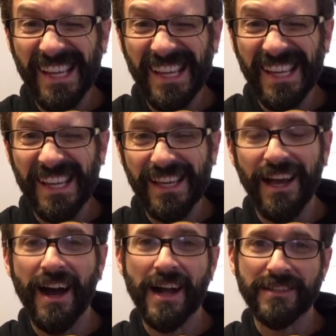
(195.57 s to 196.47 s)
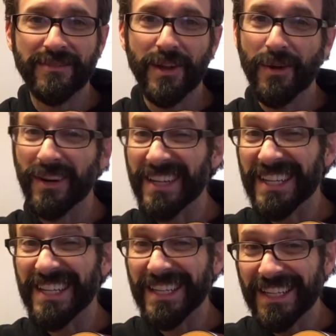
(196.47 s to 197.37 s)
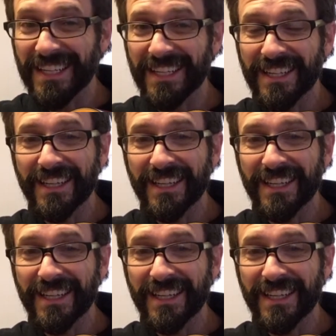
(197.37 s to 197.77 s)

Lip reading: E, octave lower, E, E.